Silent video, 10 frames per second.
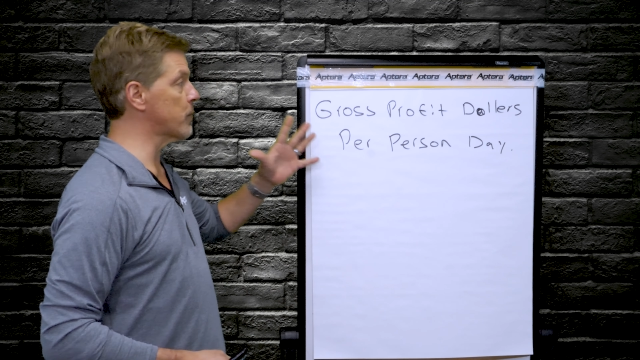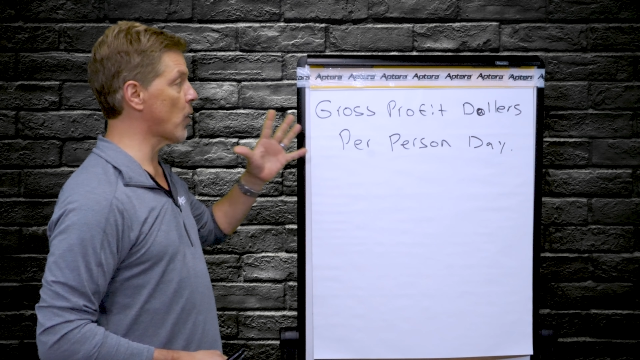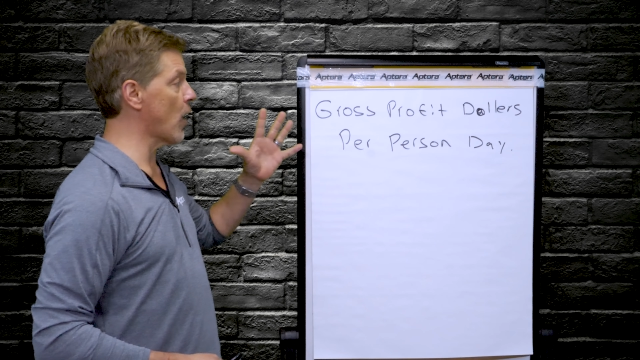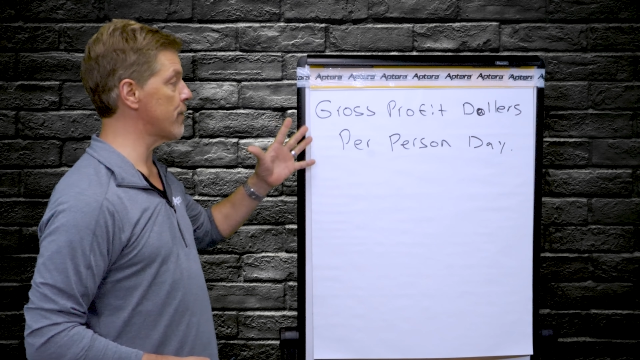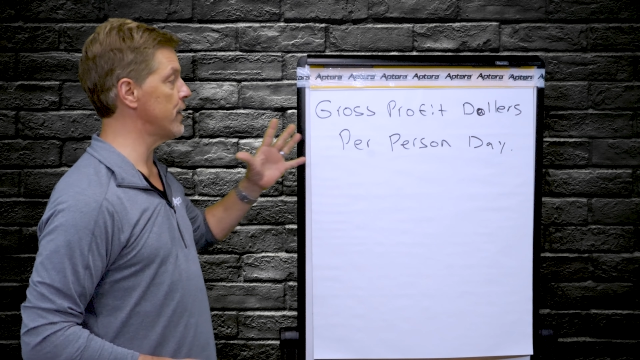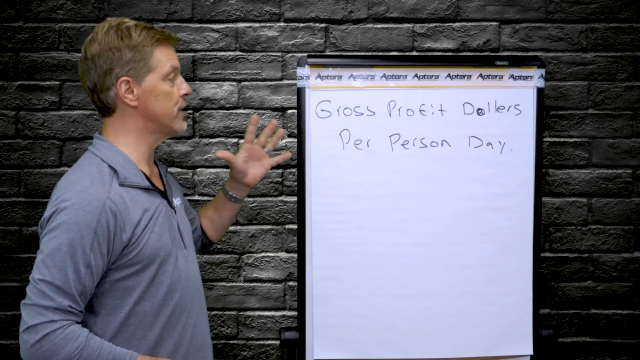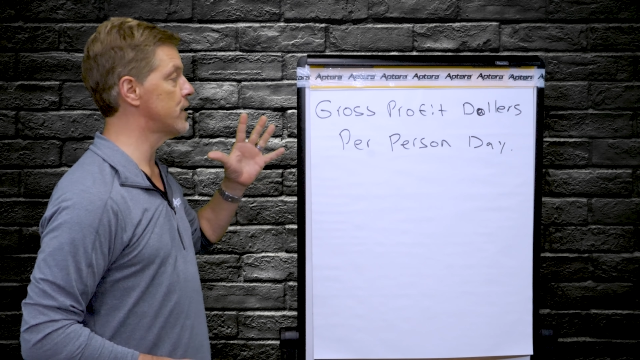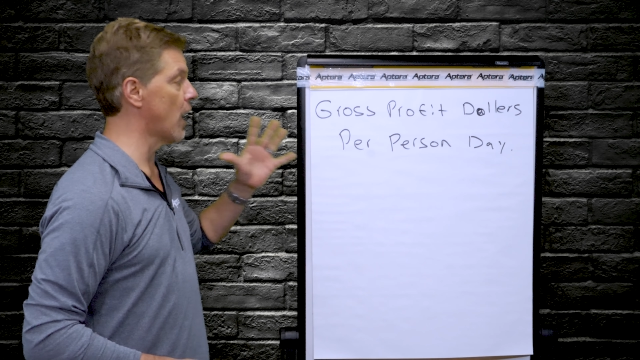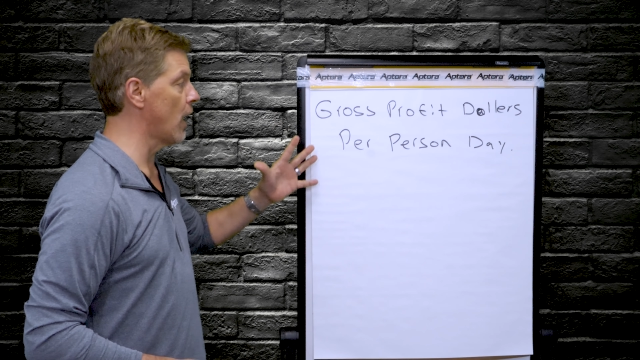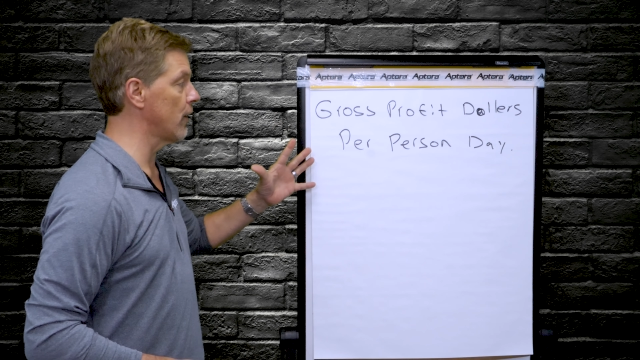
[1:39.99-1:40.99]
profit
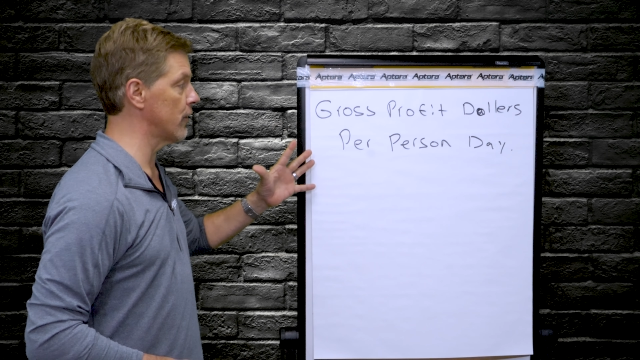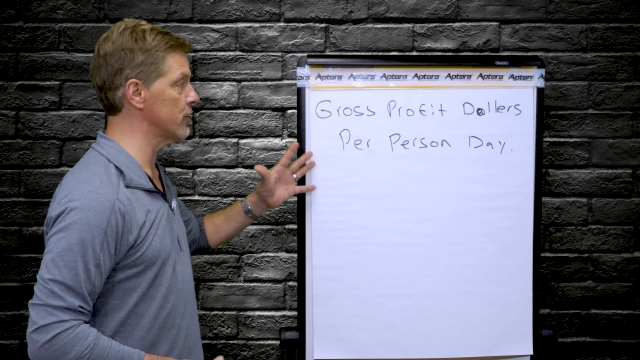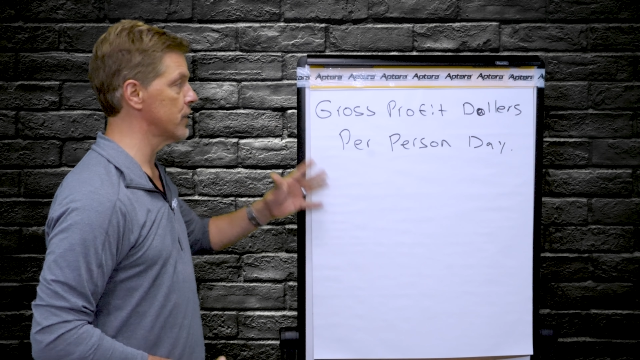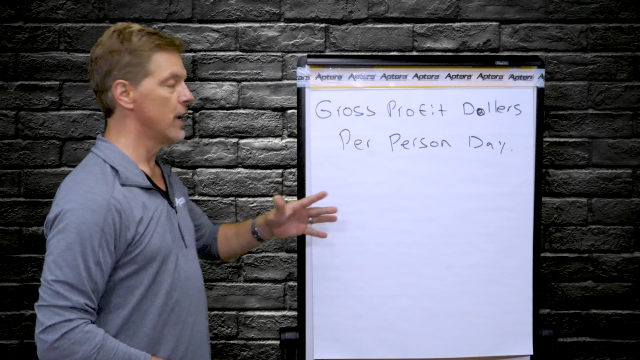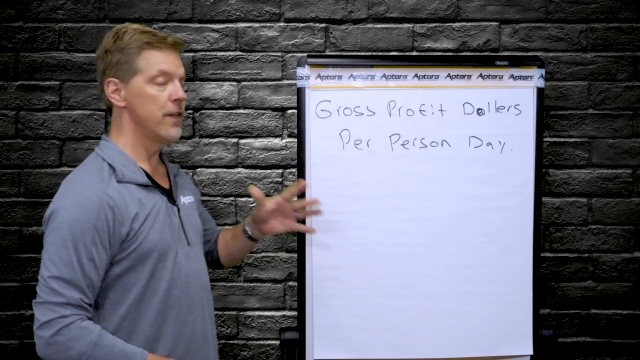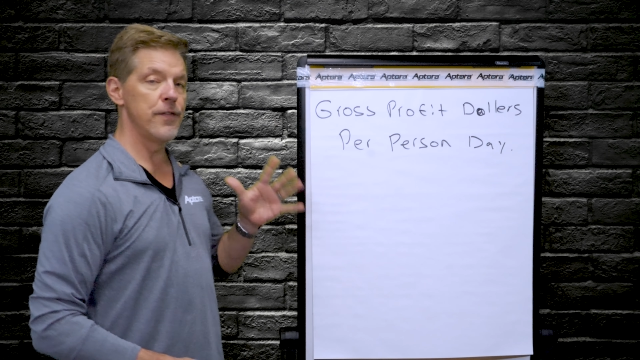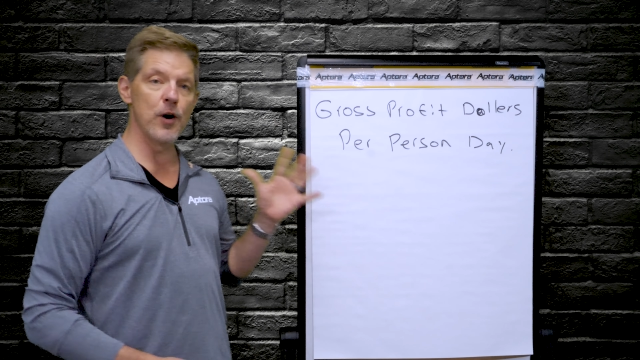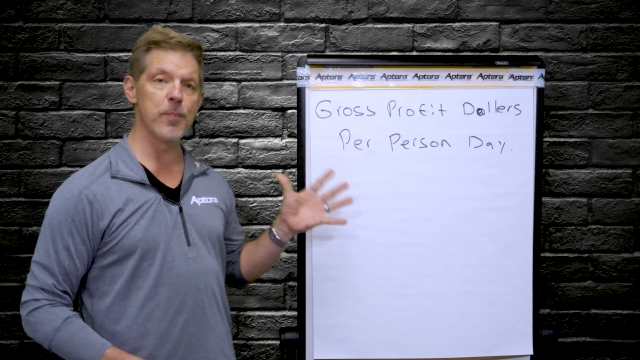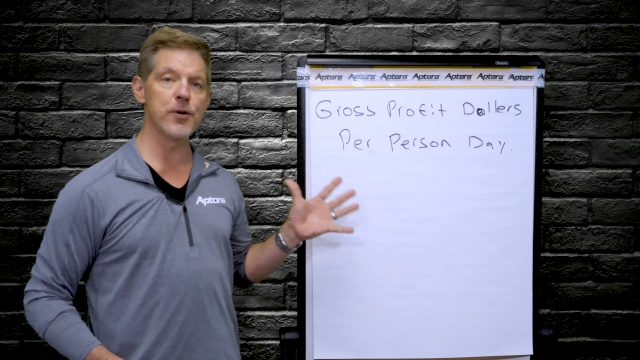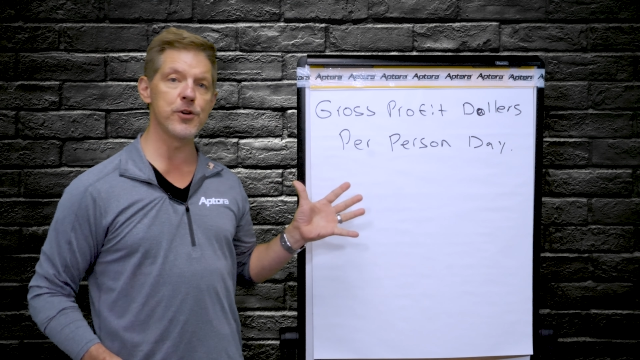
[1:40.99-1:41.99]
dollars
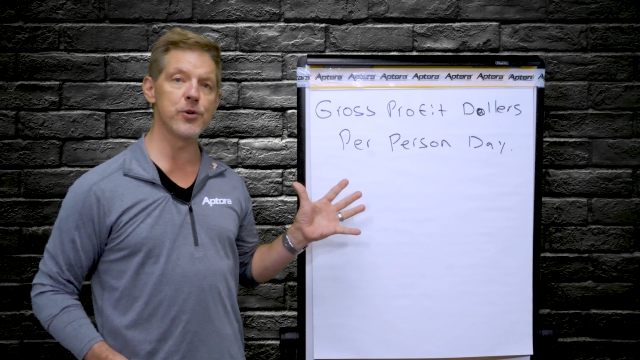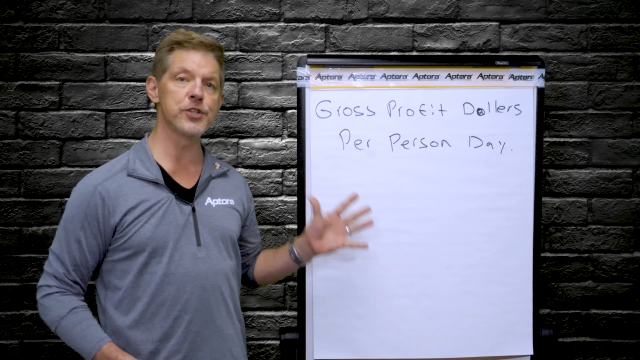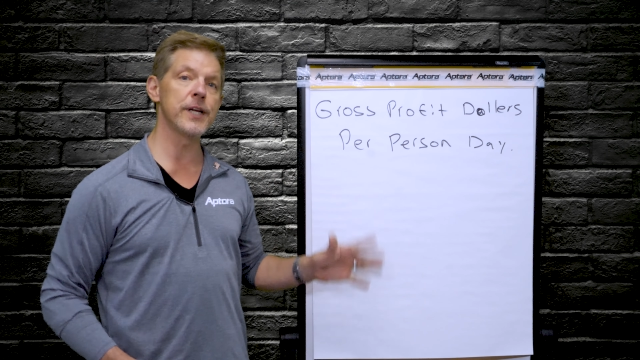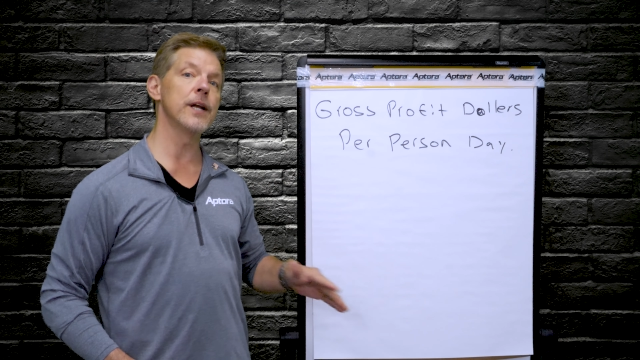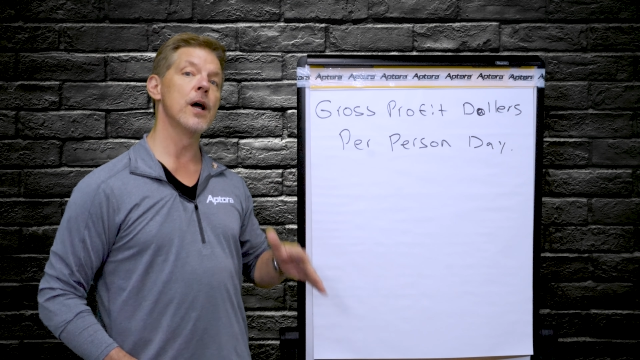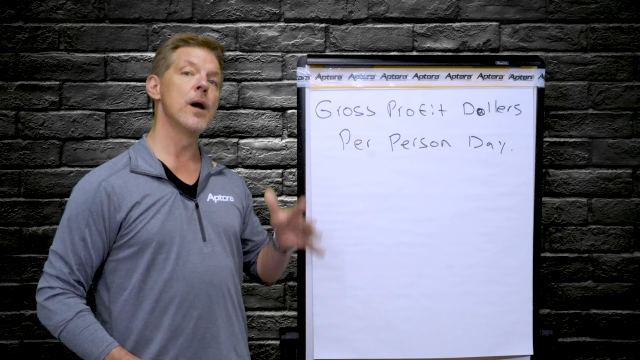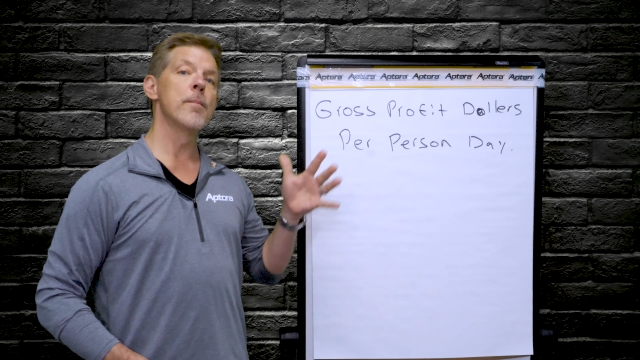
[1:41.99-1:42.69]
they're producing